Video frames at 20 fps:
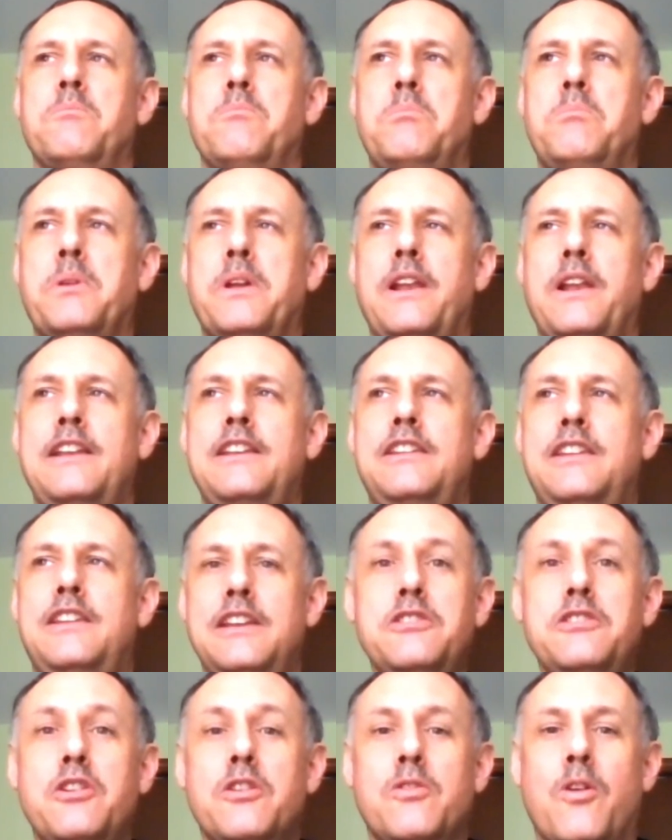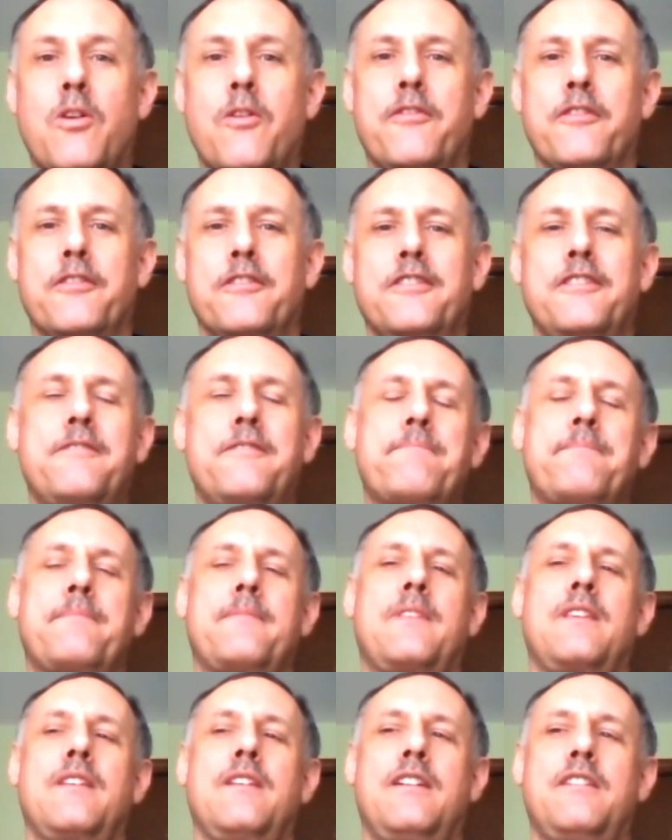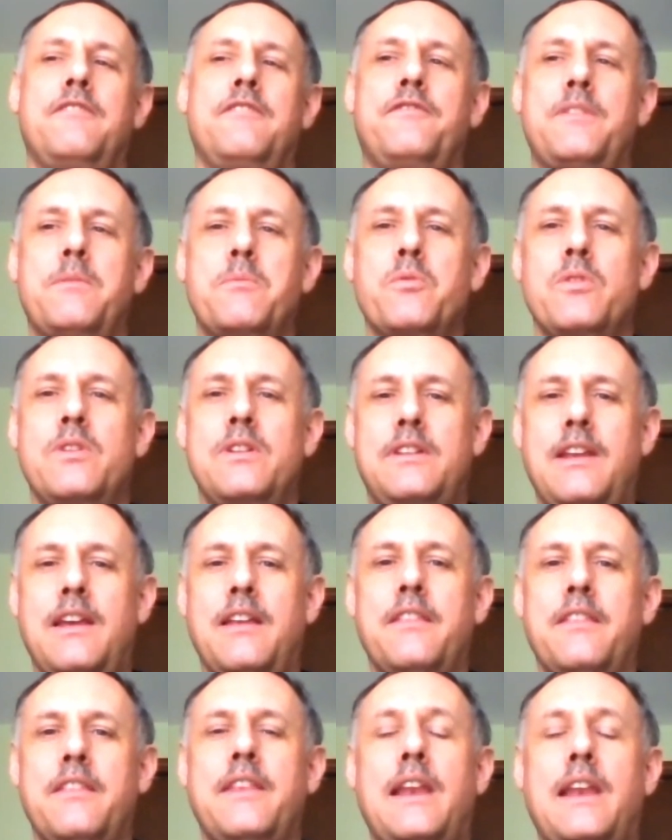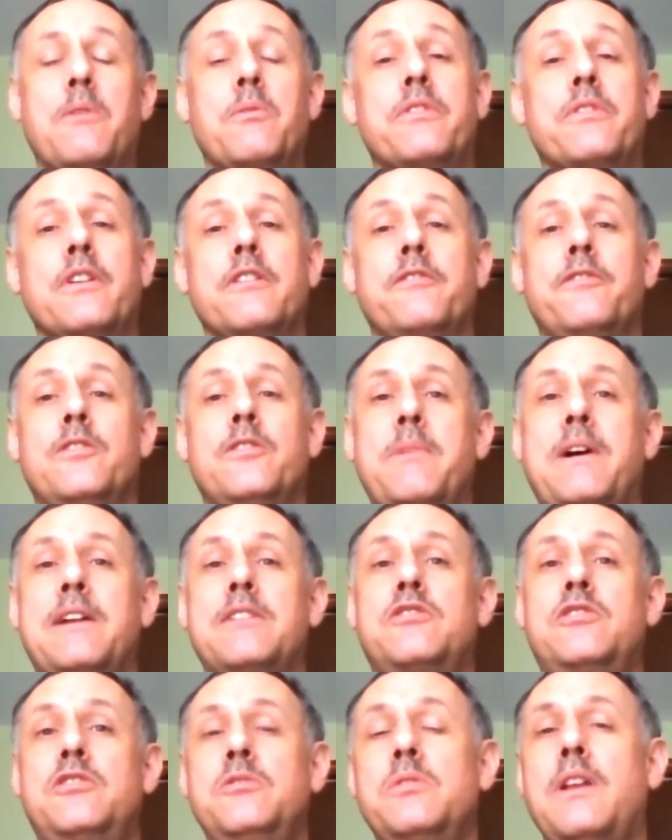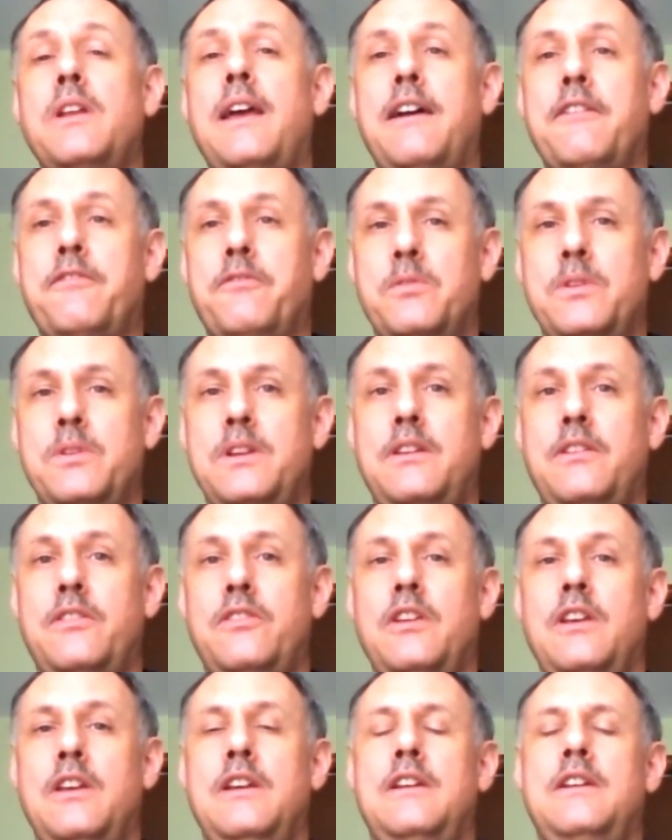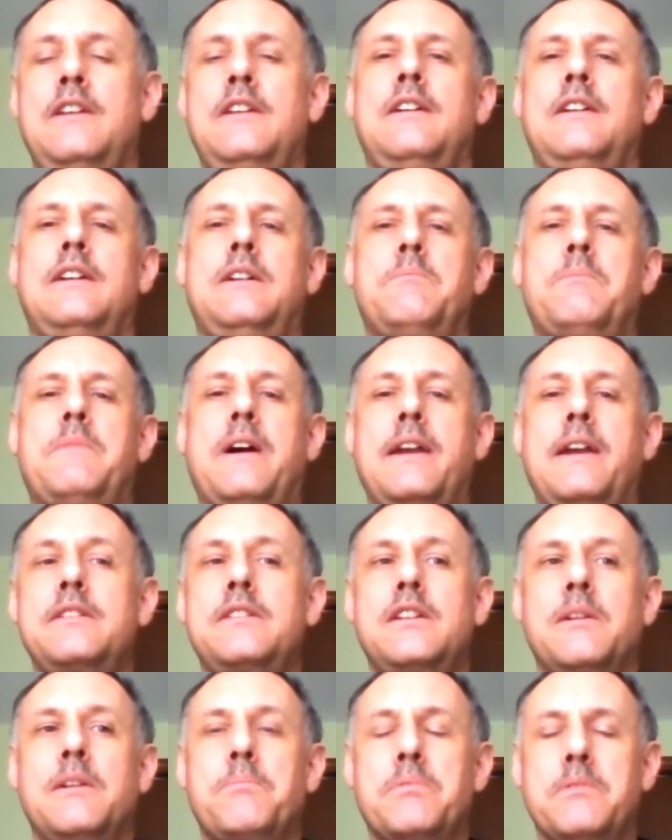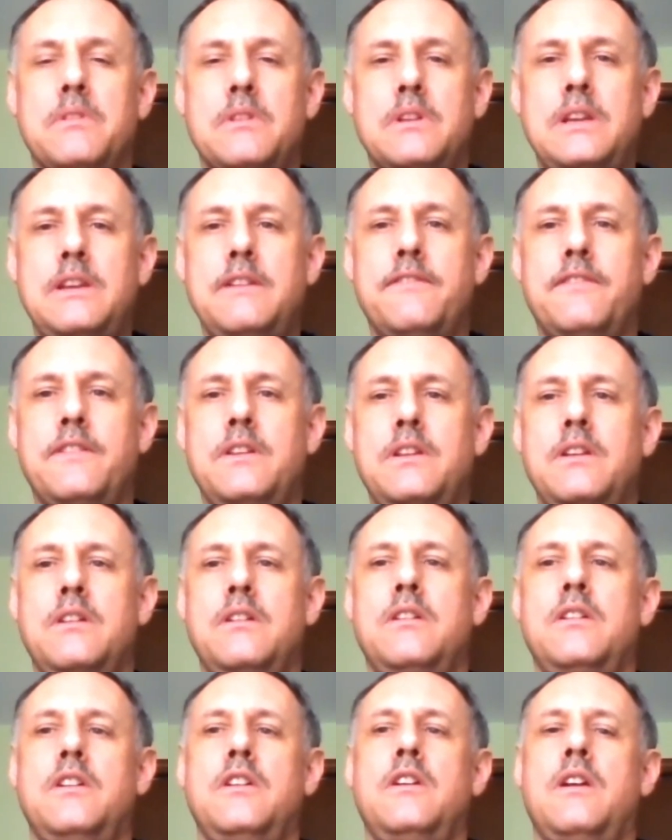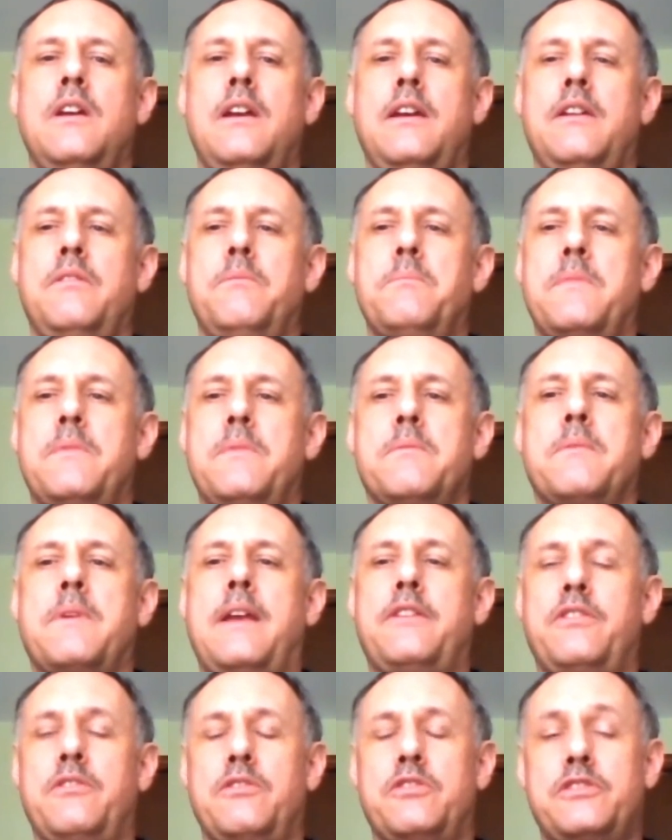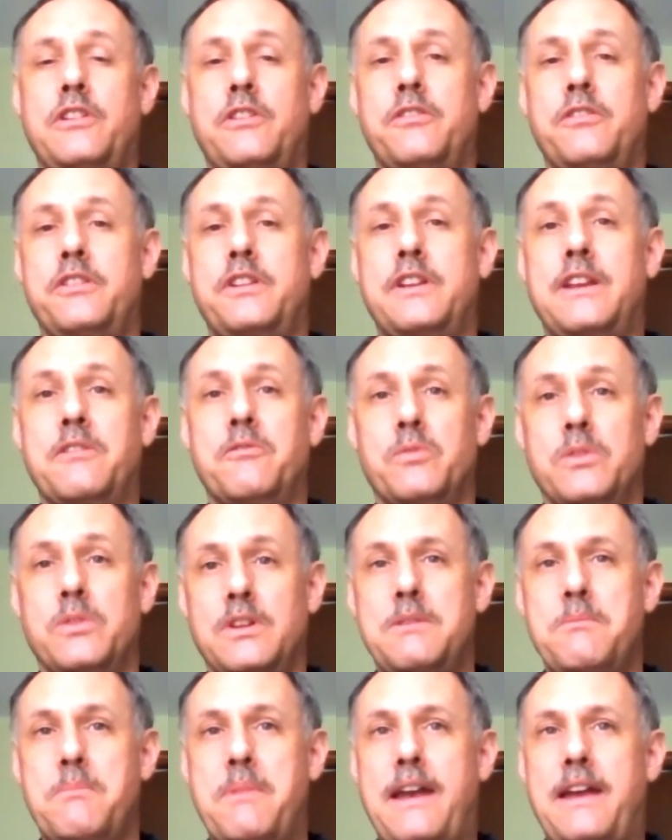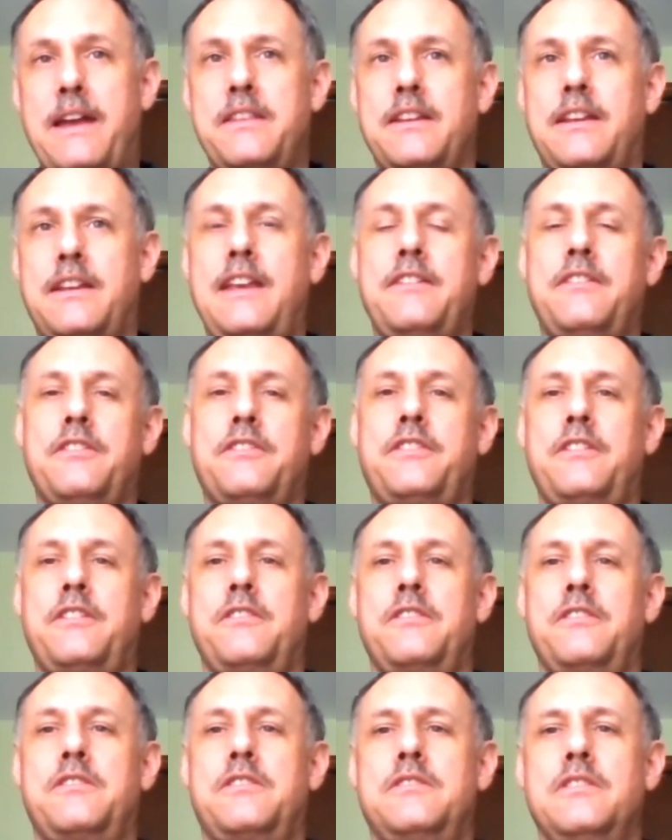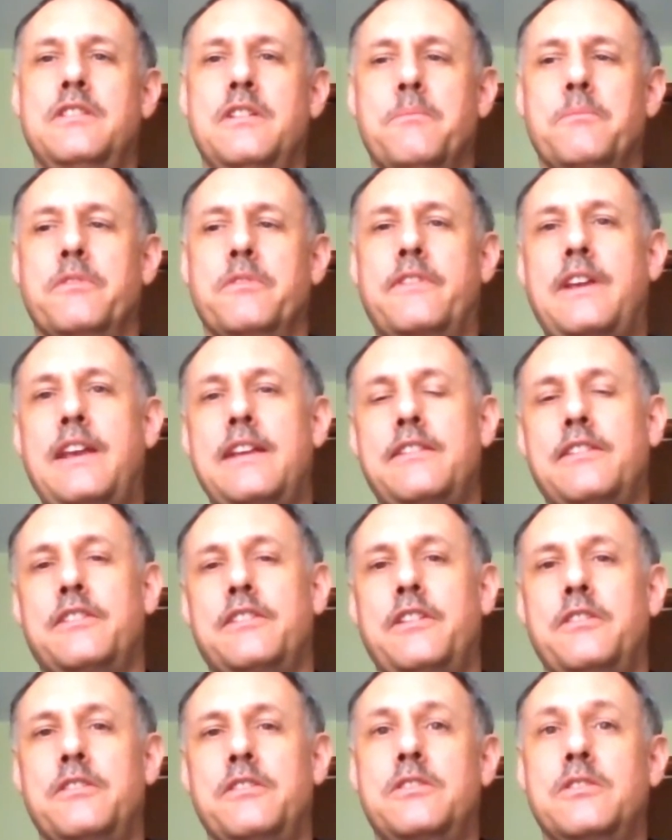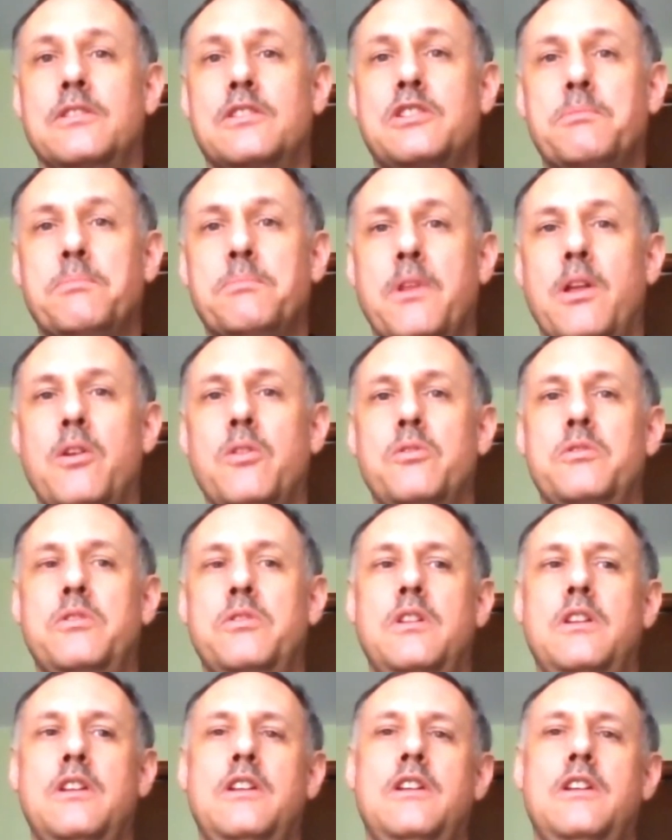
But I did go over on February 10th, and I was there for about 2.5 weeks. I ended up leaving as it started to get really bad, and the number of cases started to explode